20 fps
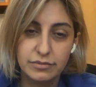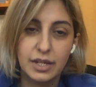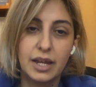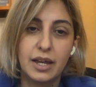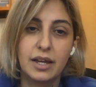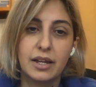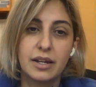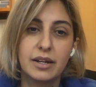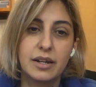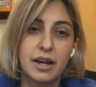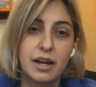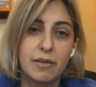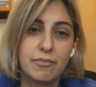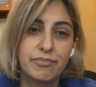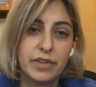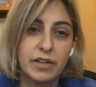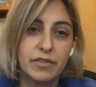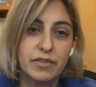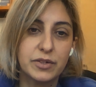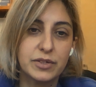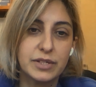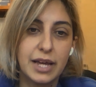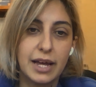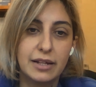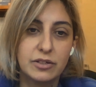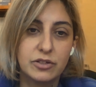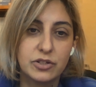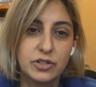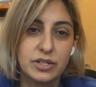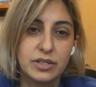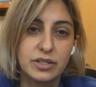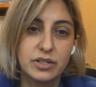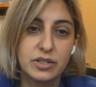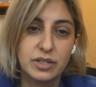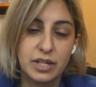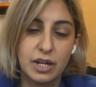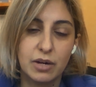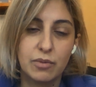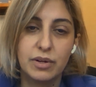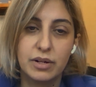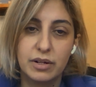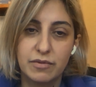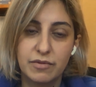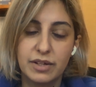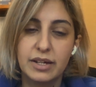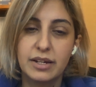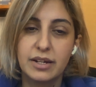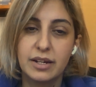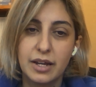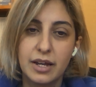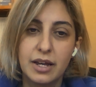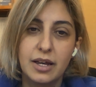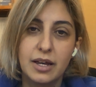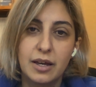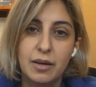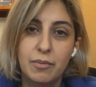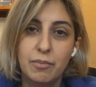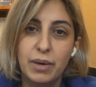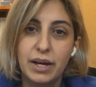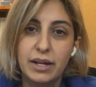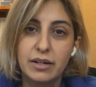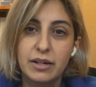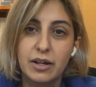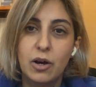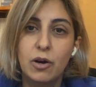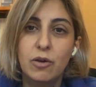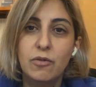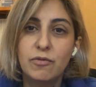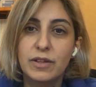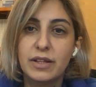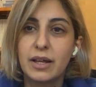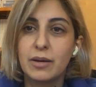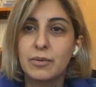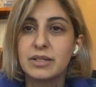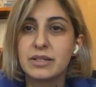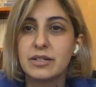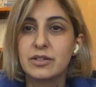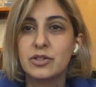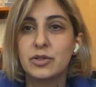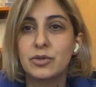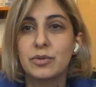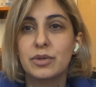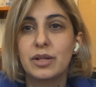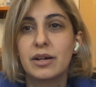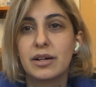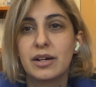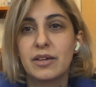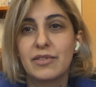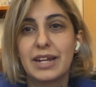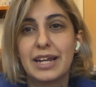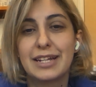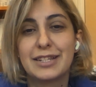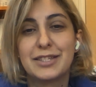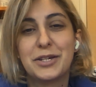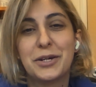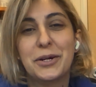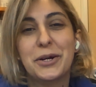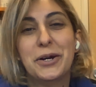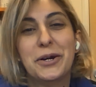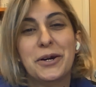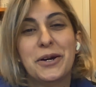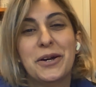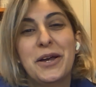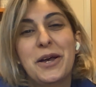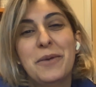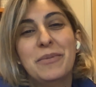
And if there's allergens, just get rid of it. But hopefully that wasn't too long of an answer.